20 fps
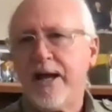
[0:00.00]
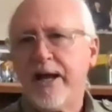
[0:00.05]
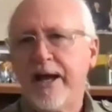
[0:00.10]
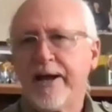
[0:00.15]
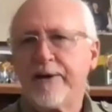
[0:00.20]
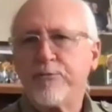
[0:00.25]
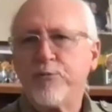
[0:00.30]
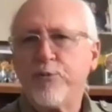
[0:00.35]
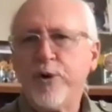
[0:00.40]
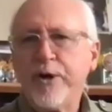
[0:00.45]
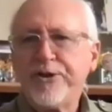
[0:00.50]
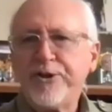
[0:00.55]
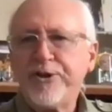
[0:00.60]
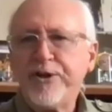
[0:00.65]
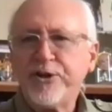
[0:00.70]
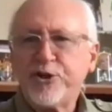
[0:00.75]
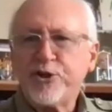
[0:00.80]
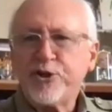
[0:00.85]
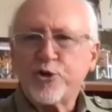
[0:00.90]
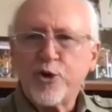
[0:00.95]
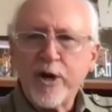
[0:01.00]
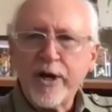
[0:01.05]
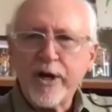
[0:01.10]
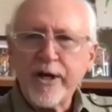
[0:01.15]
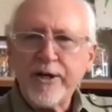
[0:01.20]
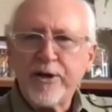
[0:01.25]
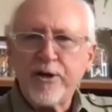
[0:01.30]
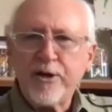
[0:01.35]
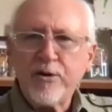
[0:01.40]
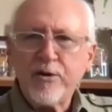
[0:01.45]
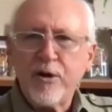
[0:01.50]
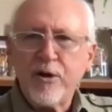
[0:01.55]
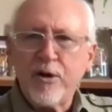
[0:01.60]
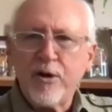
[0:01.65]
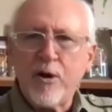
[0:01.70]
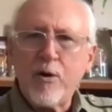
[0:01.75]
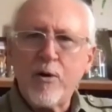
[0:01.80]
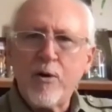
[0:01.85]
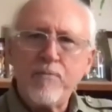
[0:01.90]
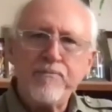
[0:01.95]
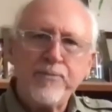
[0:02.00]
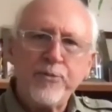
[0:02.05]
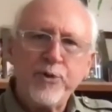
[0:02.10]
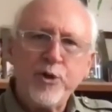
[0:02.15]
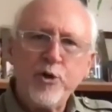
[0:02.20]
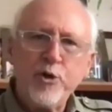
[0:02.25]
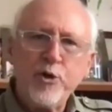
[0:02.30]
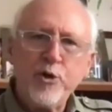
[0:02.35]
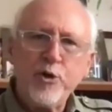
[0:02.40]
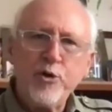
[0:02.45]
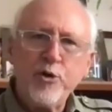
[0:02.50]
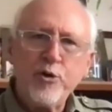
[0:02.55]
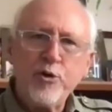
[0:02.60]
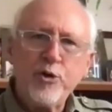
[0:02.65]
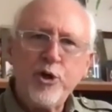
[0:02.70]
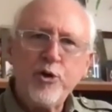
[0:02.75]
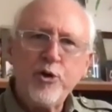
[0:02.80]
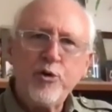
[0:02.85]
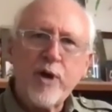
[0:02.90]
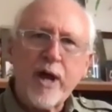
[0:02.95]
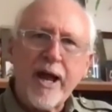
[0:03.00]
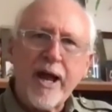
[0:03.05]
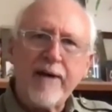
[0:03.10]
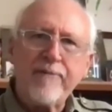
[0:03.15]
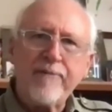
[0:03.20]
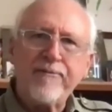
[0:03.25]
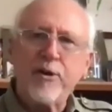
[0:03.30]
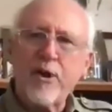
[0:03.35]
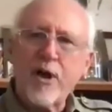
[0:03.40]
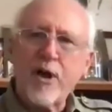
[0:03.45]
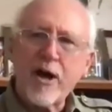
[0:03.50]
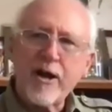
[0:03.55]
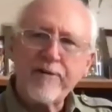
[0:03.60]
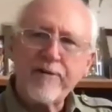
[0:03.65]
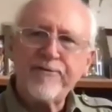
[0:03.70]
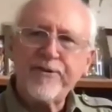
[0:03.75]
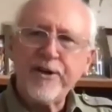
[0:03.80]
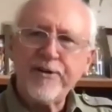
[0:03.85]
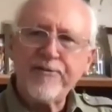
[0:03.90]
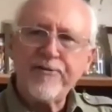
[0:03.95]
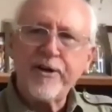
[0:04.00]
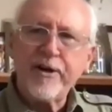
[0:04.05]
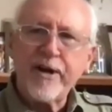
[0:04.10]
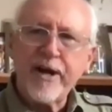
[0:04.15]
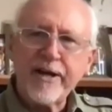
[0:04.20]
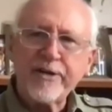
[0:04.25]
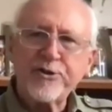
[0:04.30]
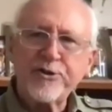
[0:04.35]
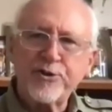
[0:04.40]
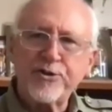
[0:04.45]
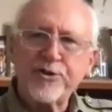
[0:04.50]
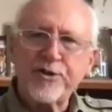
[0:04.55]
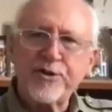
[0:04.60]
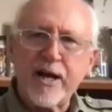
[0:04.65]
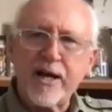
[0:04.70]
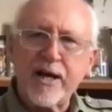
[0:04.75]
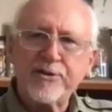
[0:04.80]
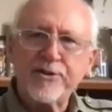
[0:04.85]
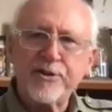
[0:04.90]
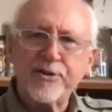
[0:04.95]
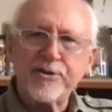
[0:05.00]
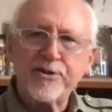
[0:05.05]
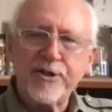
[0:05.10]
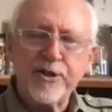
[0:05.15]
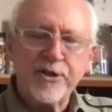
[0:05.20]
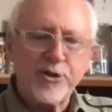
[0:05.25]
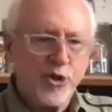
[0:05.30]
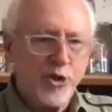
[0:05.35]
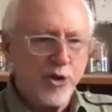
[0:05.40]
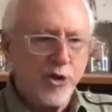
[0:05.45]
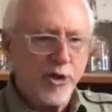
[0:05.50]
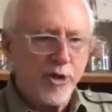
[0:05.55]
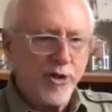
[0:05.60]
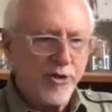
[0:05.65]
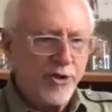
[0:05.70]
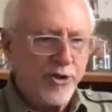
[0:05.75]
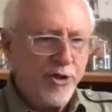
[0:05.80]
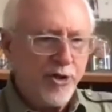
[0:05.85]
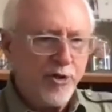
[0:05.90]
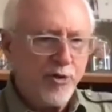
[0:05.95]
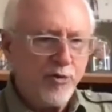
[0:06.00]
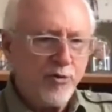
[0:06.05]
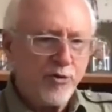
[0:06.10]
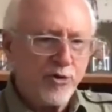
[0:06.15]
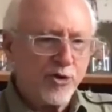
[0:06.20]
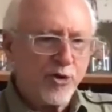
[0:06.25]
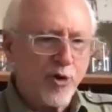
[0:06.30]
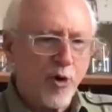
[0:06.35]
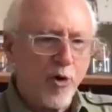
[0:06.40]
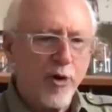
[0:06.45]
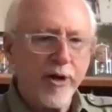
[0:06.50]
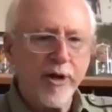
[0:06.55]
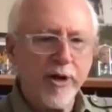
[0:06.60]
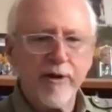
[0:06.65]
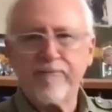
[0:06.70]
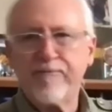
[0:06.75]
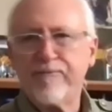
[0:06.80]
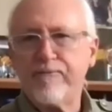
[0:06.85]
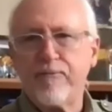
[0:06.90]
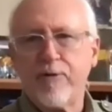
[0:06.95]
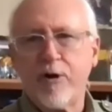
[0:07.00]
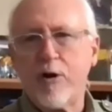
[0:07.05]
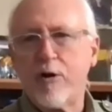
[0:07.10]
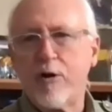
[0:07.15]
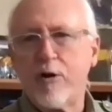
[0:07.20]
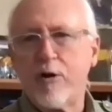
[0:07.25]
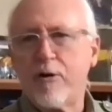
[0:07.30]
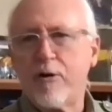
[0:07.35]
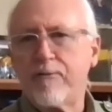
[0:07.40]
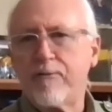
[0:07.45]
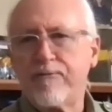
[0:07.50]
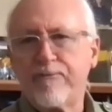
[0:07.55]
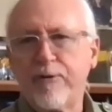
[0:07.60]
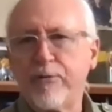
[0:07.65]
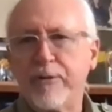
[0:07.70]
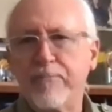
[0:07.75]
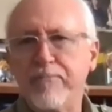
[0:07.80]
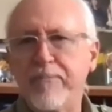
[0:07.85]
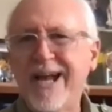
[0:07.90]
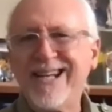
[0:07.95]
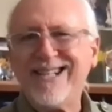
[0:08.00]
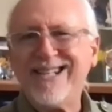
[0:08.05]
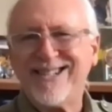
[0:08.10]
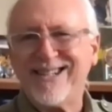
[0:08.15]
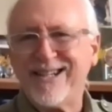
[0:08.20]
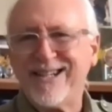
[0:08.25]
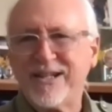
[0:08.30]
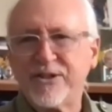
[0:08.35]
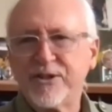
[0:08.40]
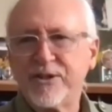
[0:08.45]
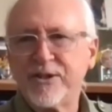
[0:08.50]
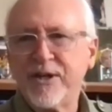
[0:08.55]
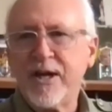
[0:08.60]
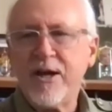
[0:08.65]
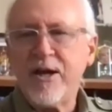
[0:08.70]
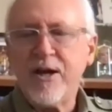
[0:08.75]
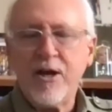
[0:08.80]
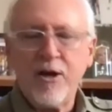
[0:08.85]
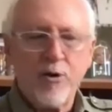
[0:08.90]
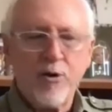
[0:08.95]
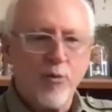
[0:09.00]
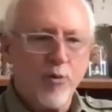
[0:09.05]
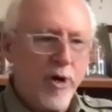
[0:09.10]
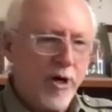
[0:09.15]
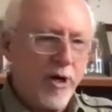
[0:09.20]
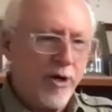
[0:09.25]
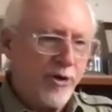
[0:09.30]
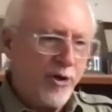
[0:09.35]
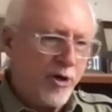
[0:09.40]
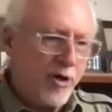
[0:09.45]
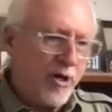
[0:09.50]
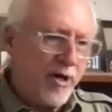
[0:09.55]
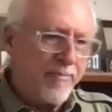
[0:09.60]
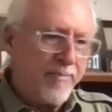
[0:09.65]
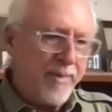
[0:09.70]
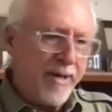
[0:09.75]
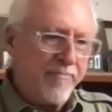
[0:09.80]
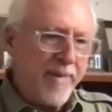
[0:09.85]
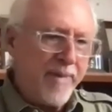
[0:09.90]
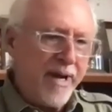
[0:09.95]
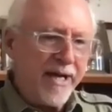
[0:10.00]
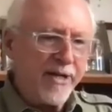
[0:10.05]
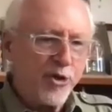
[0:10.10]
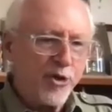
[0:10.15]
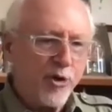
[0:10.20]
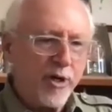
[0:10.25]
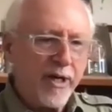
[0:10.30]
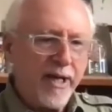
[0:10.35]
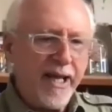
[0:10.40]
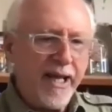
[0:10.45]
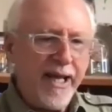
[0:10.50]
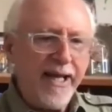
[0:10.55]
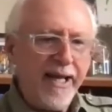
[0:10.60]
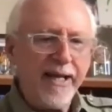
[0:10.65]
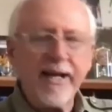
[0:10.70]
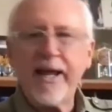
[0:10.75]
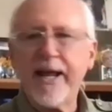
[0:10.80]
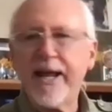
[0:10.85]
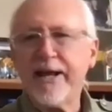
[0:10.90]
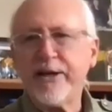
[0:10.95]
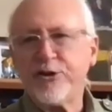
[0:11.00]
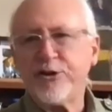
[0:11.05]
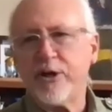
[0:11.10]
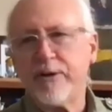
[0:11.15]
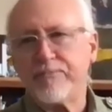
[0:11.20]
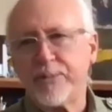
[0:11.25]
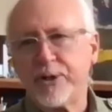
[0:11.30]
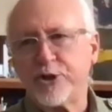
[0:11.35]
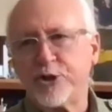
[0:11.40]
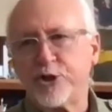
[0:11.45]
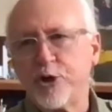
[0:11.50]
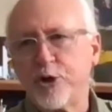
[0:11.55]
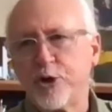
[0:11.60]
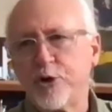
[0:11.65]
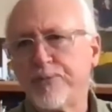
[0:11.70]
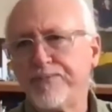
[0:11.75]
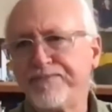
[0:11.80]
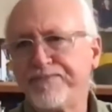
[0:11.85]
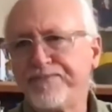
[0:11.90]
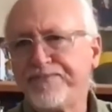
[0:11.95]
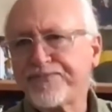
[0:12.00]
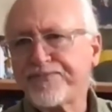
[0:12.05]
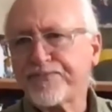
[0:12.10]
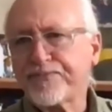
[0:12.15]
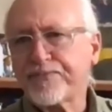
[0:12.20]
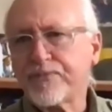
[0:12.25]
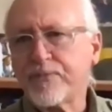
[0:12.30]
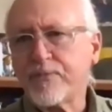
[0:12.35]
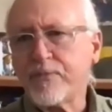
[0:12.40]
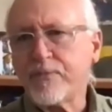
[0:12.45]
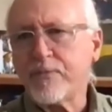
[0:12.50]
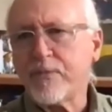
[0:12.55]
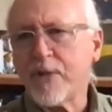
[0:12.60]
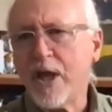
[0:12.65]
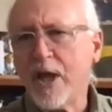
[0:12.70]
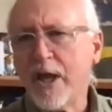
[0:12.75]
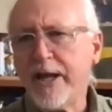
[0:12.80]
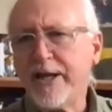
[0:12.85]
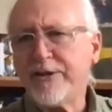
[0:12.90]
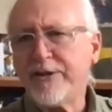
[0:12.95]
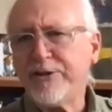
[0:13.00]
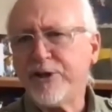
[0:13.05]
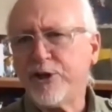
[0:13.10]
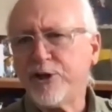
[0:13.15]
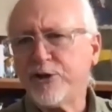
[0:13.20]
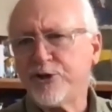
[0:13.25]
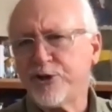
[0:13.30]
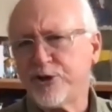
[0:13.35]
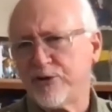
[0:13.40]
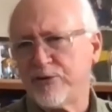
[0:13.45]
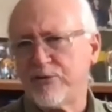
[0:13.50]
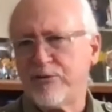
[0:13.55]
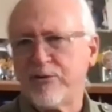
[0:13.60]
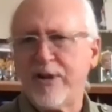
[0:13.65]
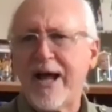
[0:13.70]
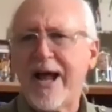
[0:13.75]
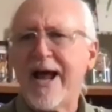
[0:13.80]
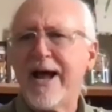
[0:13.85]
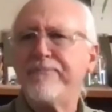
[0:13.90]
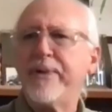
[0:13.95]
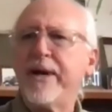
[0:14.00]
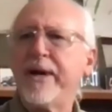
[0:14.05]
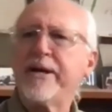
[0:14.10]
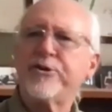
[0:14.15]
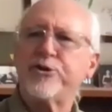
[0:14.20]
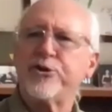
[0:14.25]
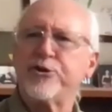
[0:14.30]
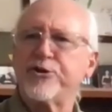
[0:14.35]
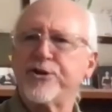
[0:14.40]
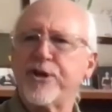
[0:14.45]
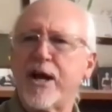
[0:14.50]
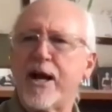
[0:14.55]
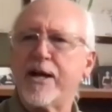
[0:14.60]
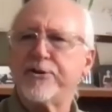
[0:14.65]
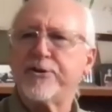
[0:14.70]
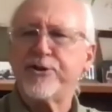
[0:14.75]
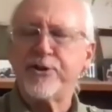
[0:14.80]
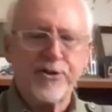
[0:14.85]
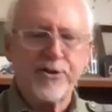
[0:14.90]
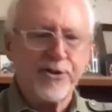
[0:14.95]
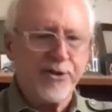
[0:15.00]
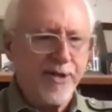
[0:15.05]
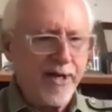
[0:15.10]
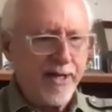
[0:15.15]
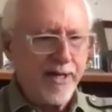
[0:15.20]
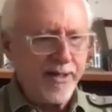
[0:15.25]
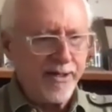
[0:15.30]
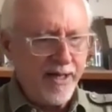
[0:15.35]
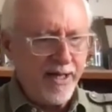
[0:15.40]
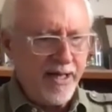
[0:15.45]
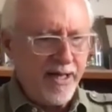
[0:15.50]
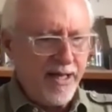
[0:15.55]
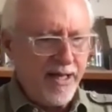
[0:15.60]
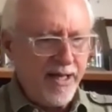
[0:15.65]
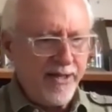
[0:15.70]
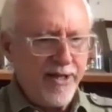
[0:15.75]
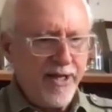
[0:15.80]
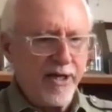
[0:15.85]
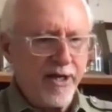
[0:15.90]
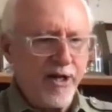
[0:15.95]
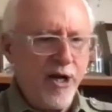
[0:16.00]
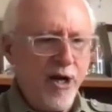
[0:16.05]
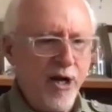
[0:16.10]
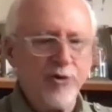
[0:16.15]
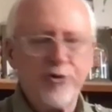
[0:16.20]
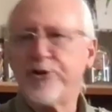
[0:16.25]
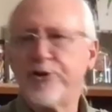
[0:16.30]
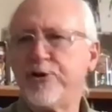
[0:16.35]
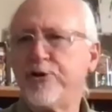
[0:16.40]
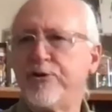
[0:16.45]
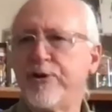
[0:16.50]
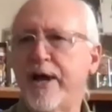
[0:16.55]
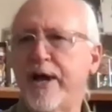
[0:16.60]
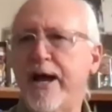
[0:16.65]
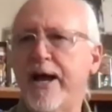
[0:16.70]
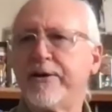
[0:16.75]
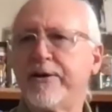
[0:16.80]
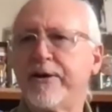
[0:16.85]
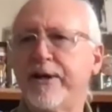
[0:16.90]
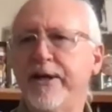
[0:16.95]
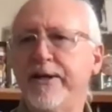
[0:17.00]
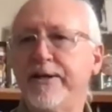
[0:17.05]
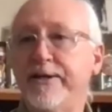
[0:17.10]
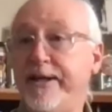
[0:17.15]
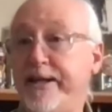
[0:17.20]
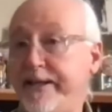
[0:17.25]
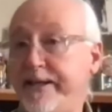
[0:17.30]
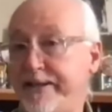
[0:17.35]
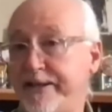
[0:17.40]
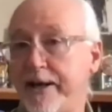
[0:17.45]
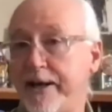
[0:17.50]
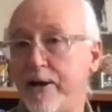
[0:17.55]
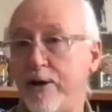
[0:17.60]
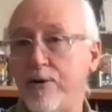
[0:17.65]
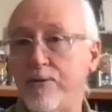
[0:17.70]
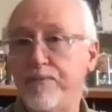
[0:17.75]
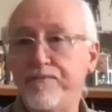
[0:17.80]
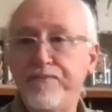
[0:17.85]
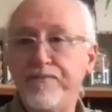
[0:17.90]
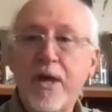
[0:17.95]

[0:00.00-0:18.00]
And with this trainer, um, you you have a lot of different exercises that you can do, starting uh, from the basics, where you're going to be measuring heat and temperature. And there's lab exercises that that go through that in detail.